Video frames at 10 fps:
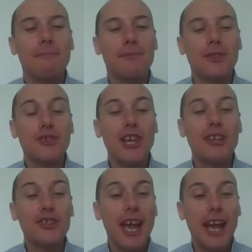The
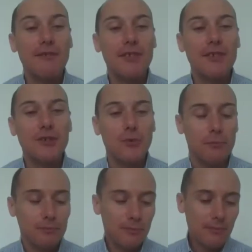challenge I have is
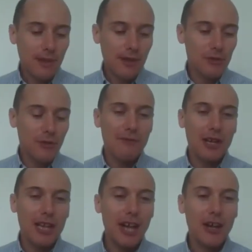to have a
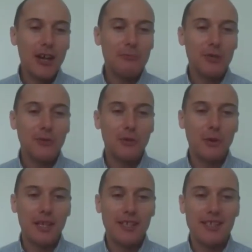clear cut between
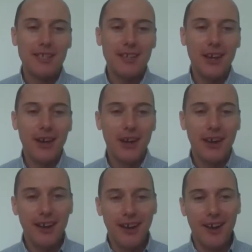what is
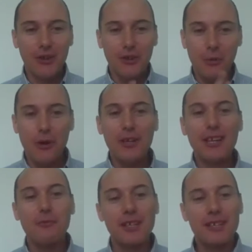the work
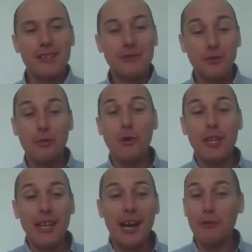and what is the
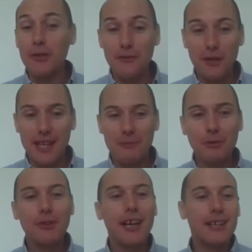working hours, for
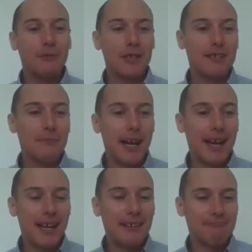example, and what is
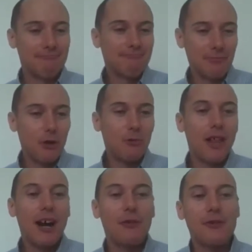my normal
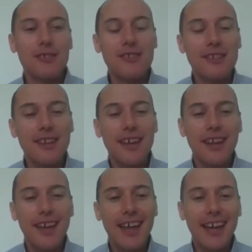hours.
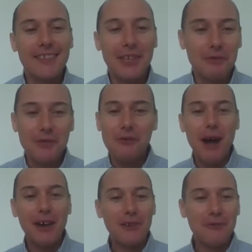And there is no
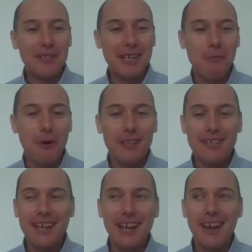boundaries anymore. I
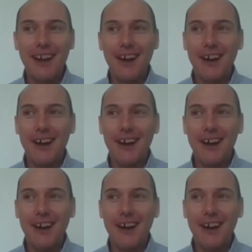say